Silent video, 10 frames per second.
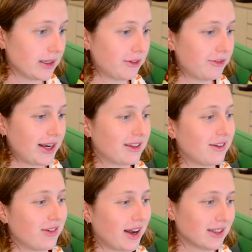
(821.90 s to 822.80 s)
fact
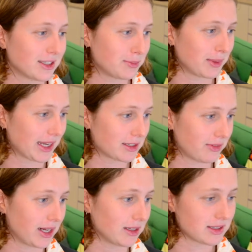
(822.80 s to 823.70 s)
that violence begets
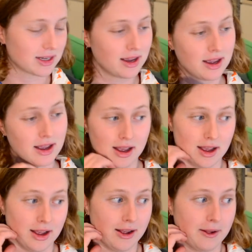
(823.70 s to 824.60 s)
violence.
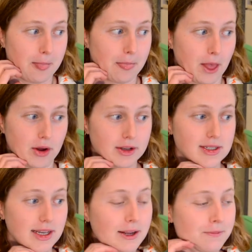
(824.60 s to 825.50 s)

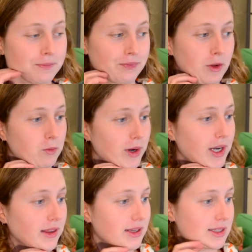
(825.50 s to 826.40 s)
Honestly,
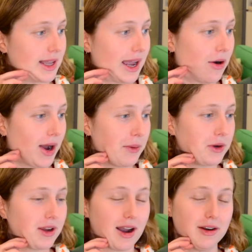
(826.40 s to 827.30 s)
reading this now,
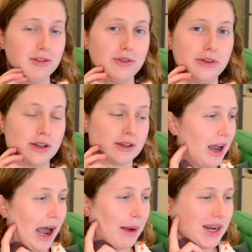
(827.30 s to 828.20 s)

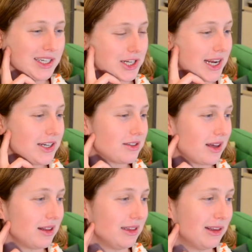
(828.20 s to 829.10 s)
I might change
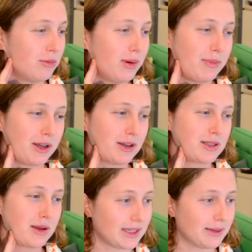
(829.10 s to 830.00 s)
that a little bit
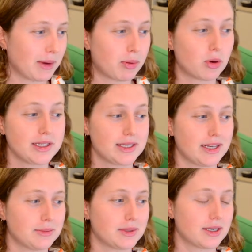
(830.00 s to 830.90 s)
because my point
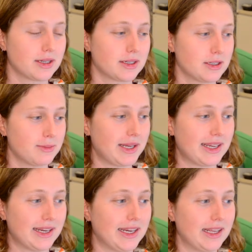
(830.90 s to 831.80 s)
seems to be
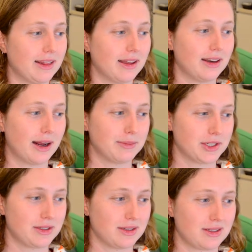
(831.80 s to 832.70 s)
here that I'm
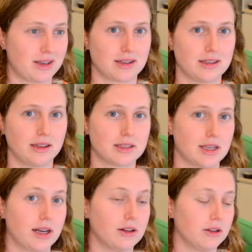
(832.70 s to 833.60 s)
just discussing the
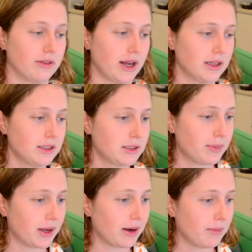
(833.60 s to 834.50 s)
cycle of violence,
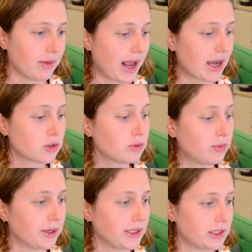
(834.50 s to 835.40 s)
but my actual
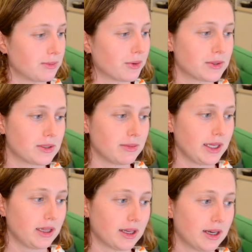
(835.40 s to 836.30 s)
point is supposed to
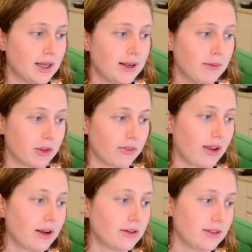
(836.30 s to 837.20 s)
be that the
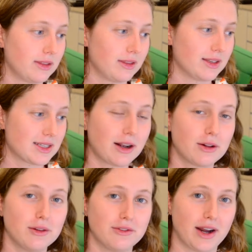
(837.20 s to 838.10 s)

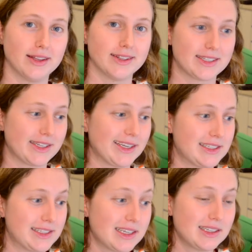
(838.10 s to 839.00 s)
cycle of violence
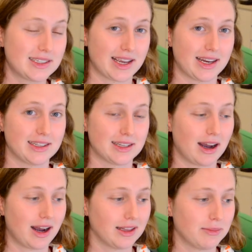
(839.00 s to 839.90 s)
exists and is
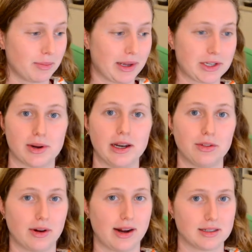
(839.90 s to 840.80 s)
highly perpetuated
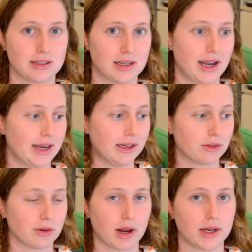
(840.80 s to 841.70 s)
throughout society and
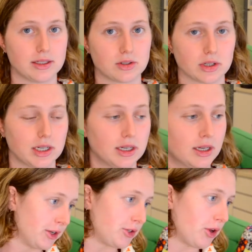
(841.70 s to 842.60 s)
throughout history.
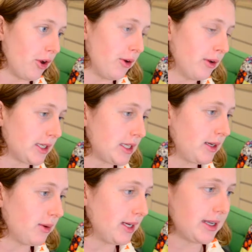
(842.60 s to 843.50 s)
So let's see what I